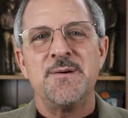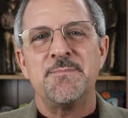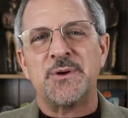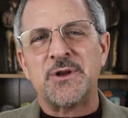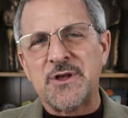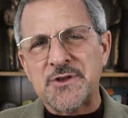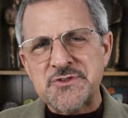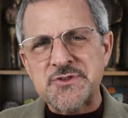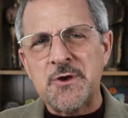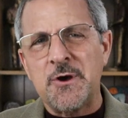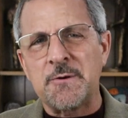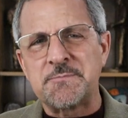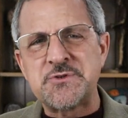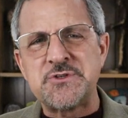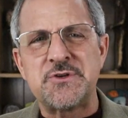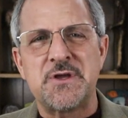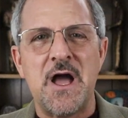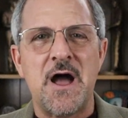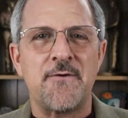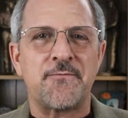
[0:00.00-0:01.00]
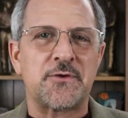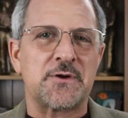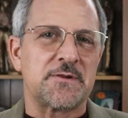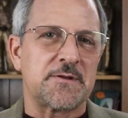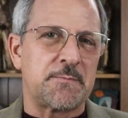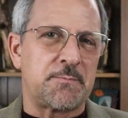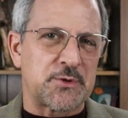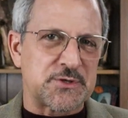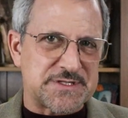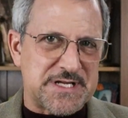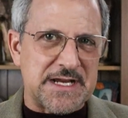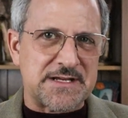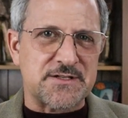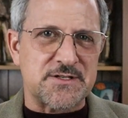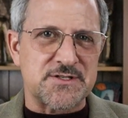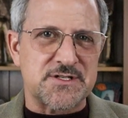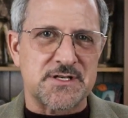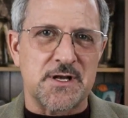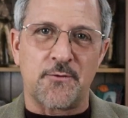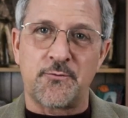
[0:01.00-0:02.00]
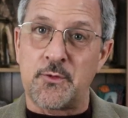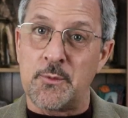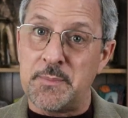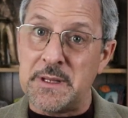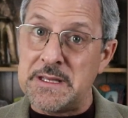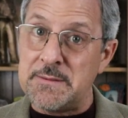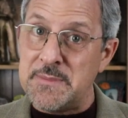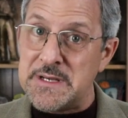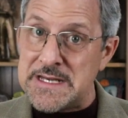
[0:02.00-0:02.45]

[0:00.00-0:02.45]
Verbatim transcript: but also helps you confidently protect yourself from being